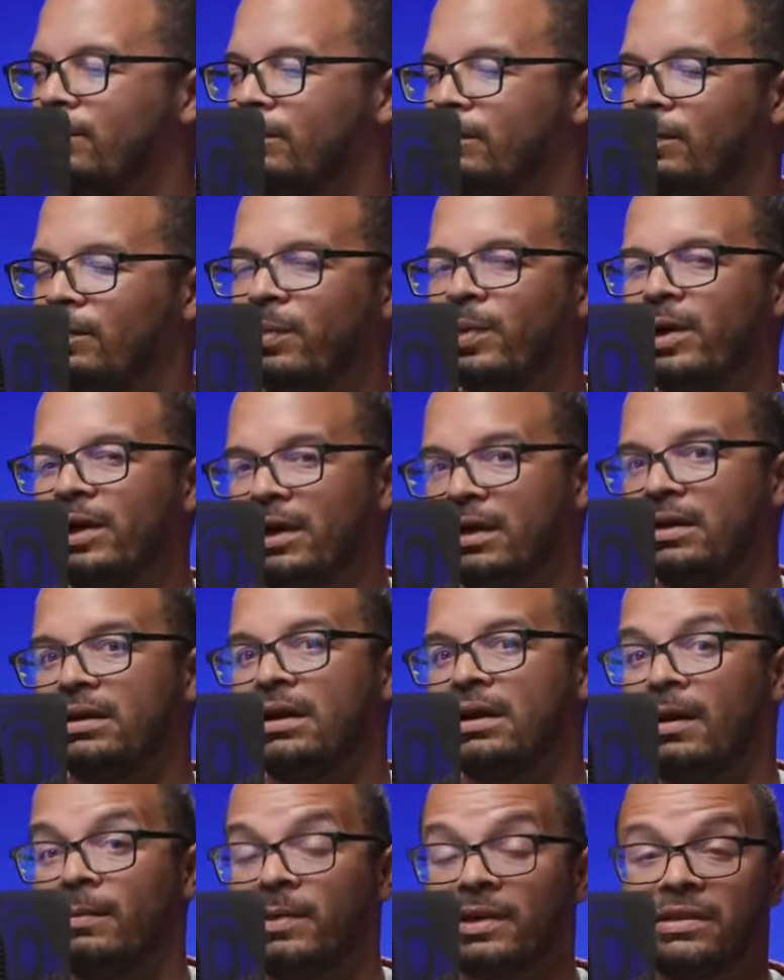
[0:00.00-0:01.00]
but
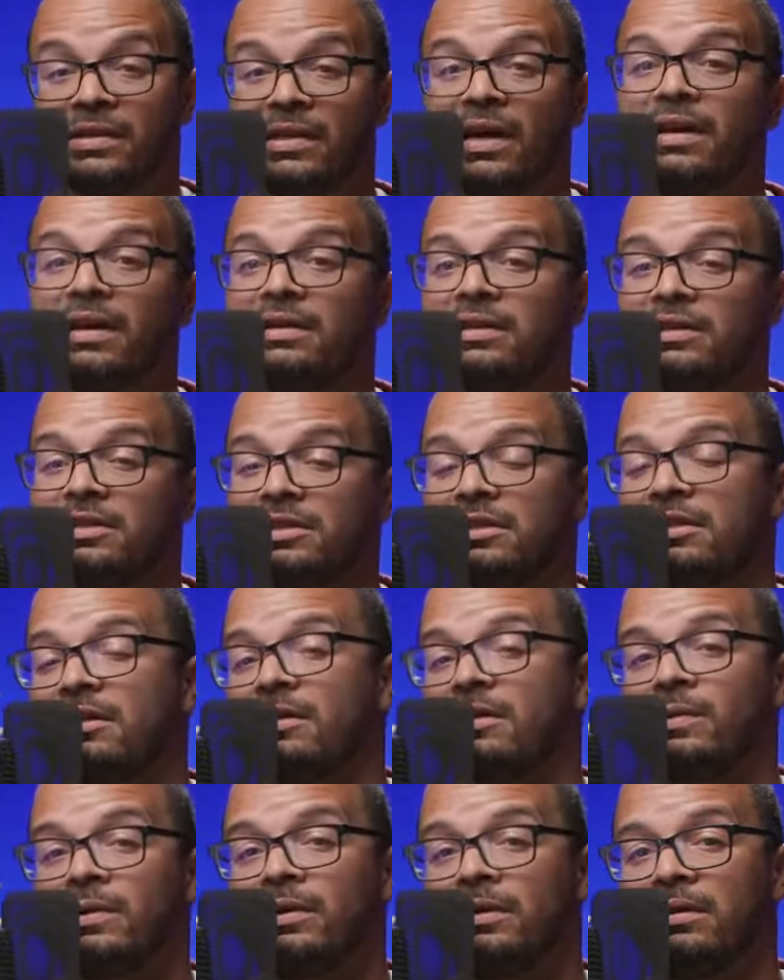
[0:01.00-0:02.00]
I'm excited to
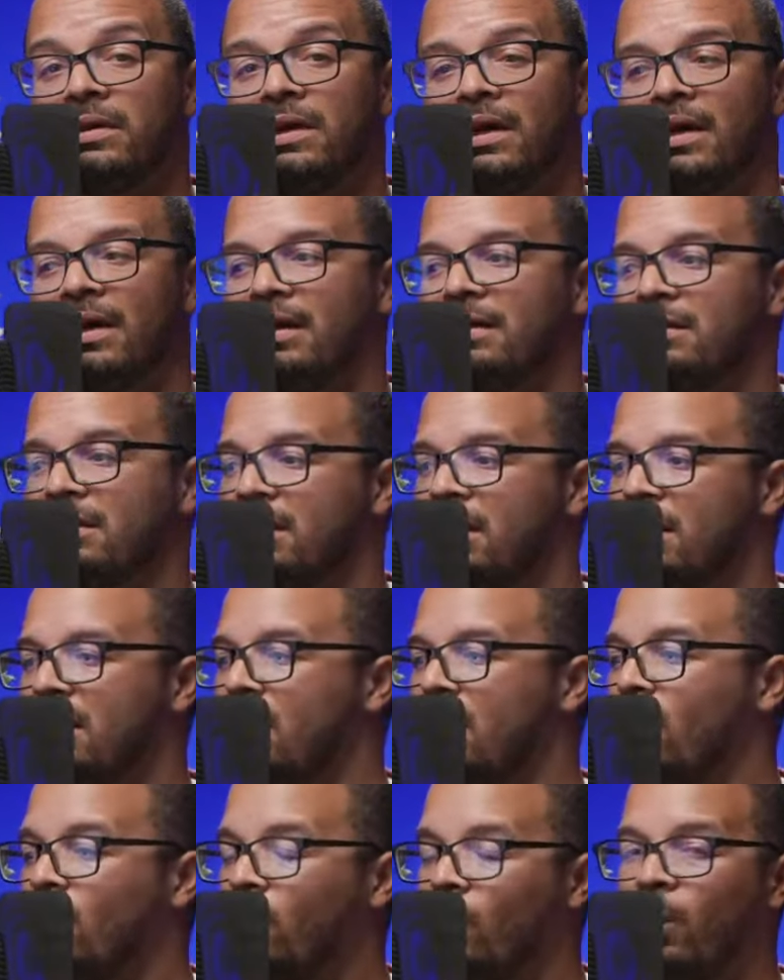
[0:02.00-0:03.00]
share it with you guys
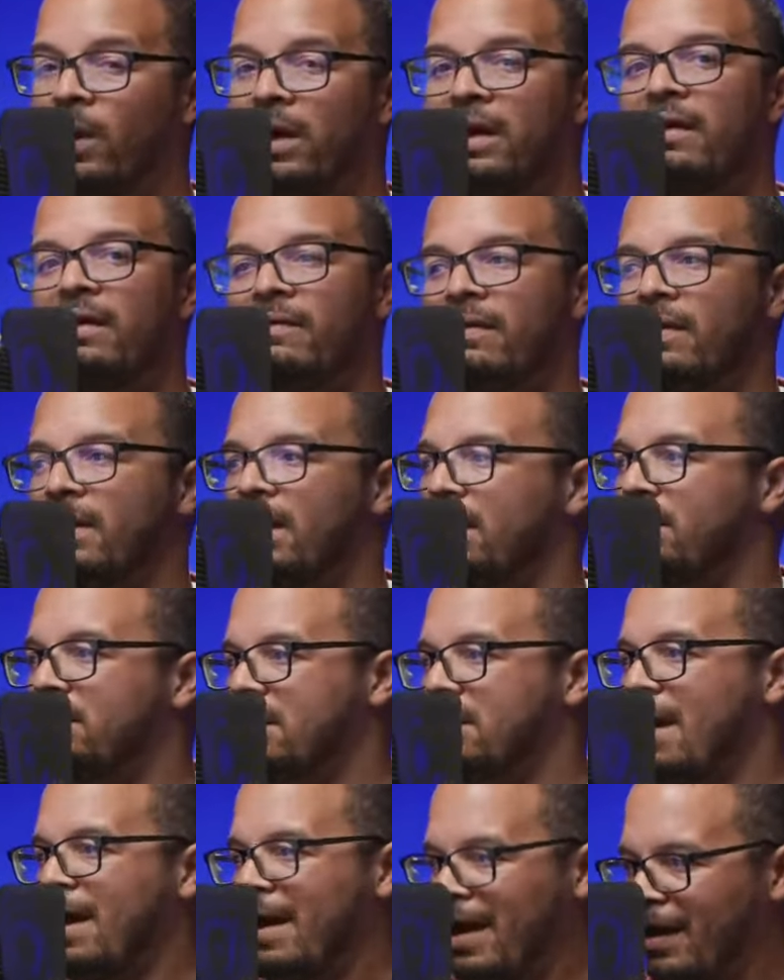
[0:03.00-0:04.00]
whenever
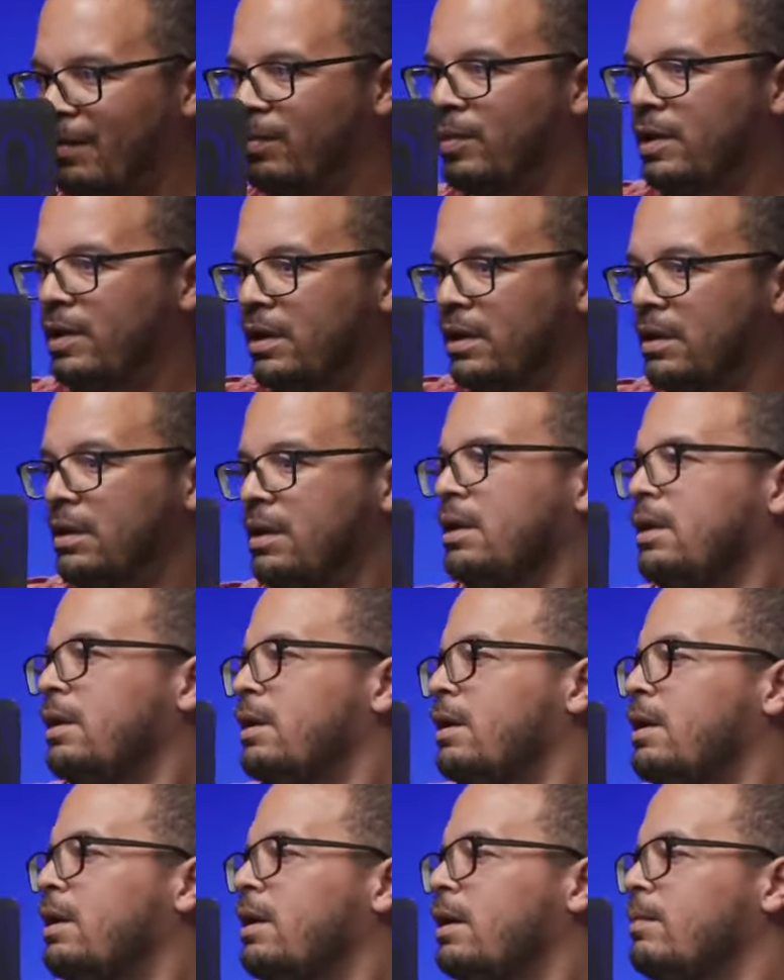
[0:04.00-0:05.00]
that's happening.
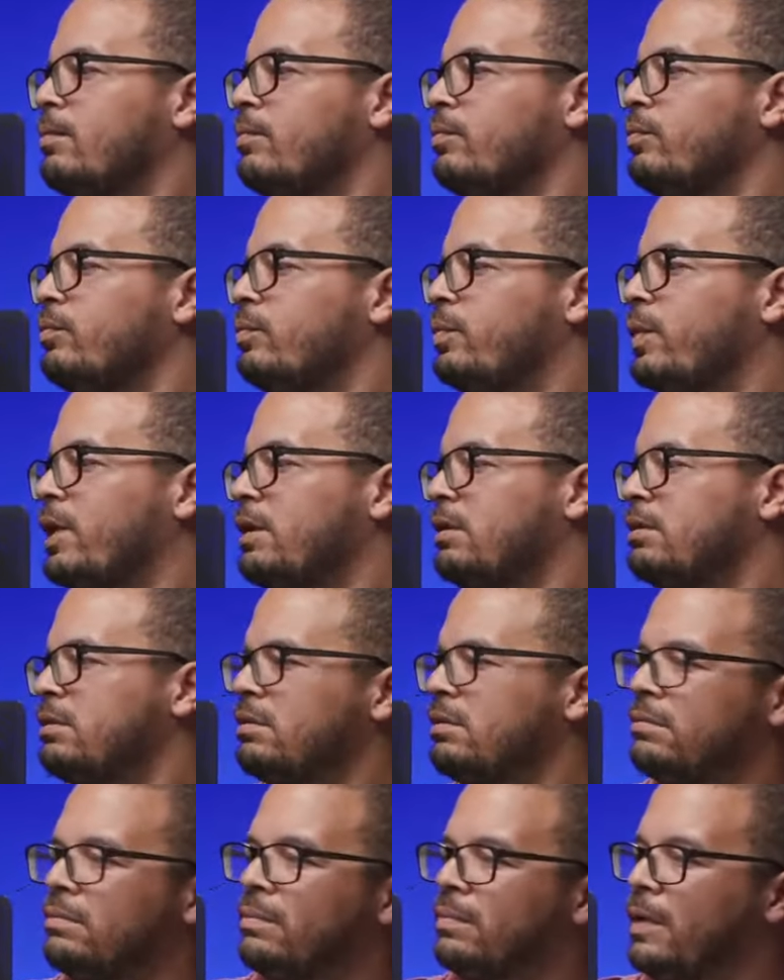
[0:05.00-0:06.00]
But
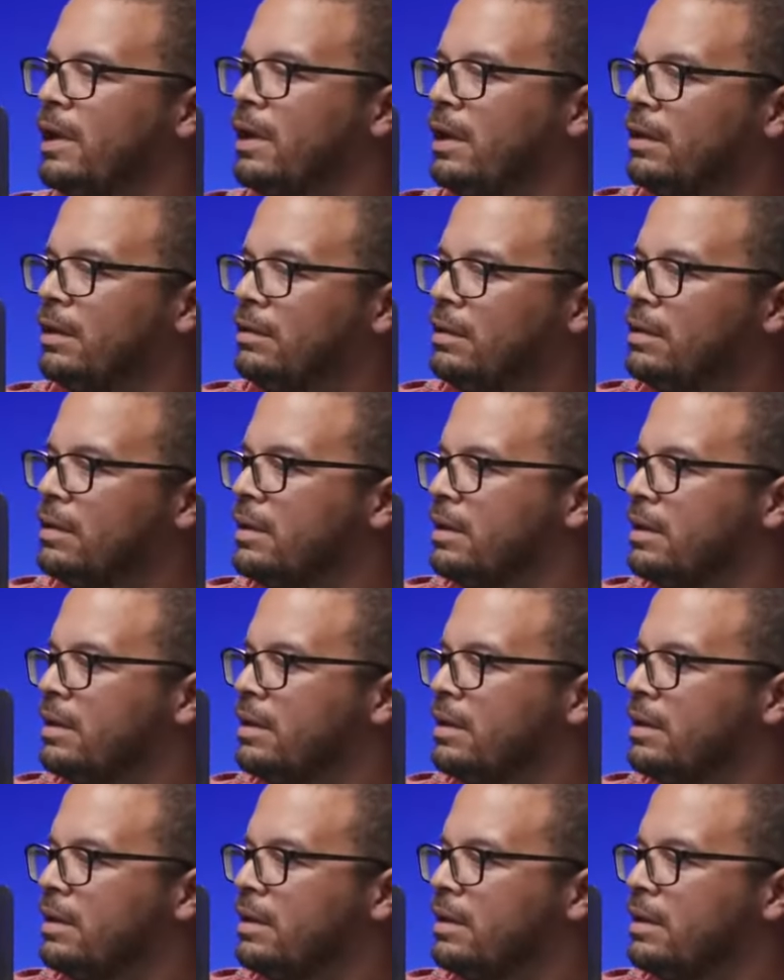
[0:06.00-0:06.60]
man, the